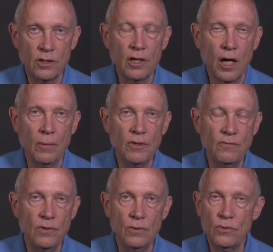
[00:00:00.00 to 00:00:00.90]
common
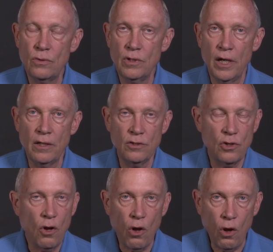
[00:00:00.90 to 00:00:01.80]
view. So God is
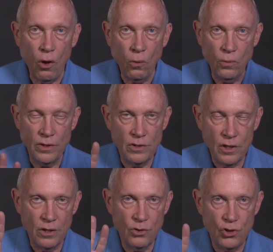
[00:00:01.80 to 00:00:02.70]
always
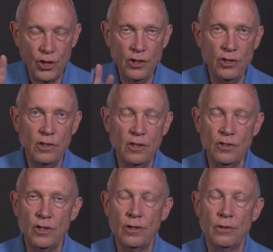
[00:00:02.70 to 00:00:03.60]
unchanging in his
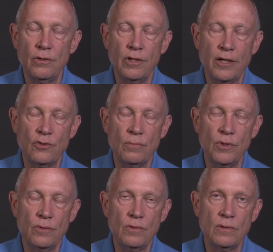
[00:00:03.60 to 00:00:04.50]
character and
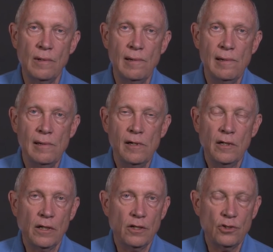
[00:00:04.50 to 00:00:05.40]
attributes.
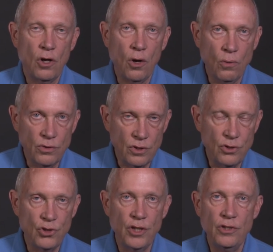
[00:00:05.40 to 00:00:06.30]
God is always
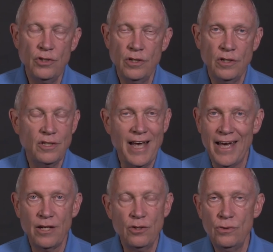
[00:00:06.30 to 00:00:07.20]
unchanging in his
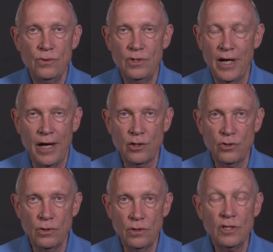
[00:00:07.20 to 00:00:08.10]
attitudes and
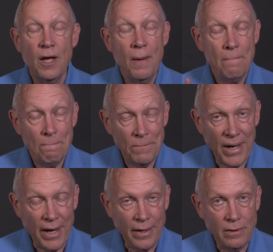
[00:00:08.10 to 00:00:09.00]
actions.
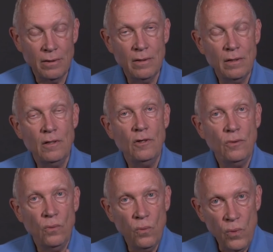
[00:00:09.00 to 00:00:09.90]
But
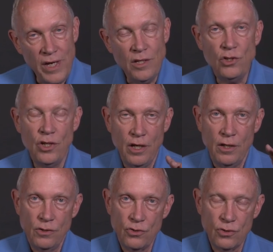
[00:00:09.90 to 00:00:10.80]
we
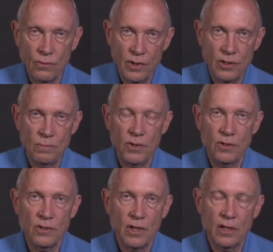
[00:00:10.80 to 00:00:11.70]
change, so we
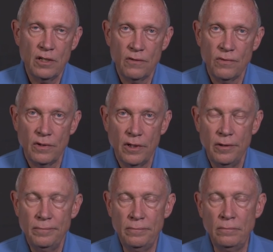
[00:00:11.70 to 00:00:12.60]
experience God differently.